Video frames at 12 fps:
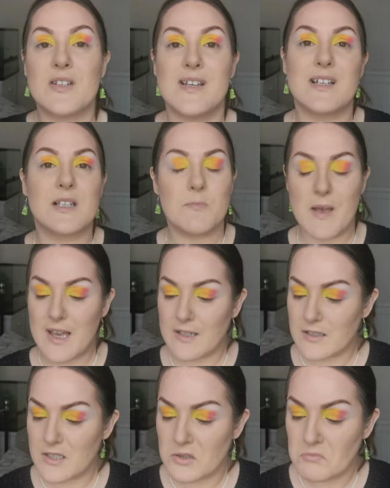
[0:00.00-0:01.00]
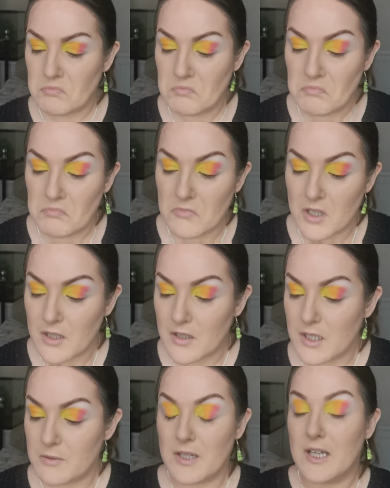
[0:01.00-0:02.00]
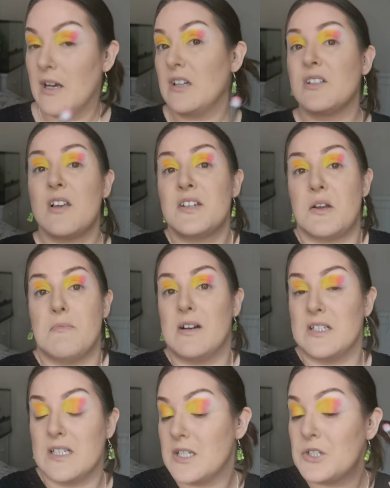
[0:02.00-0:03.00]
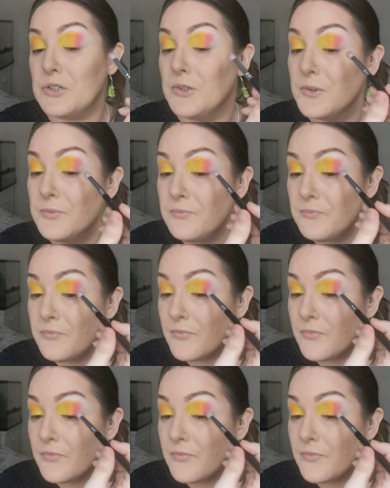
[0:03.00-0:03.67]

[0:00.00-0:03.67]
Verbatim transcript: to expect, because uh, I don't mind it at all.